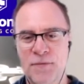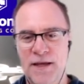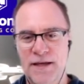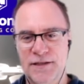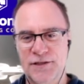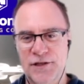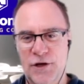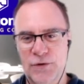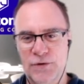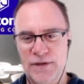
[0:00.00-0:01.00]
Oh.
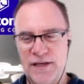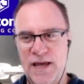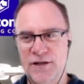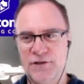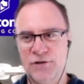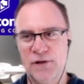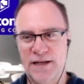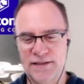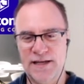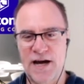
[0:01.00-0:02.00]
So the council had
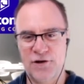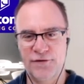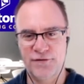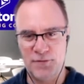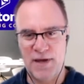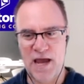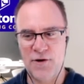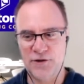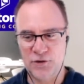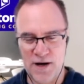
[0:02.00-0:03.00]
to cut off the power
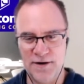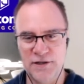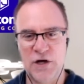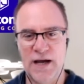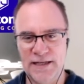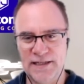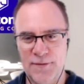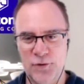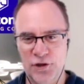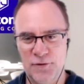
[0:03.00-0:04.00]
to our entire
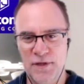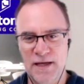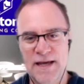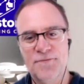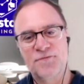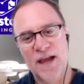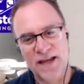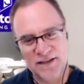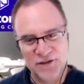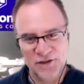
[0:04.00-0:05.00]
suburb
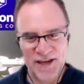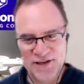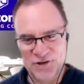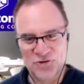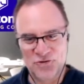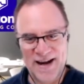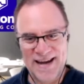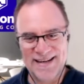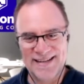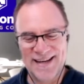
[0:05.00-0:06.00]
until they could
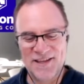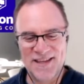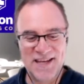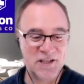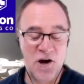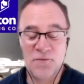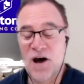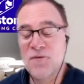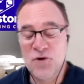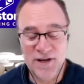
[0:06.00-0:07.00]
drain oh. down there. So ah.
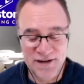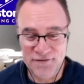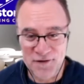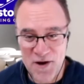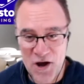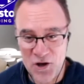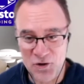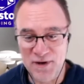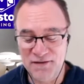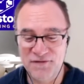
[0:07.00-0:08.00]
I'm, I'm working from
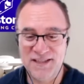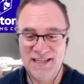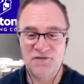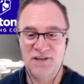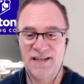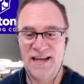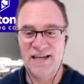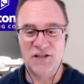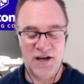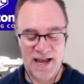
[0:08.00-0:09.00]
home, and for seven
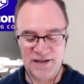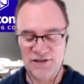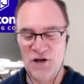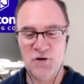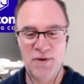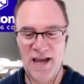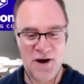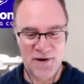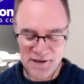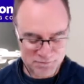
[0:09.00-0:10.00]
days I had no power,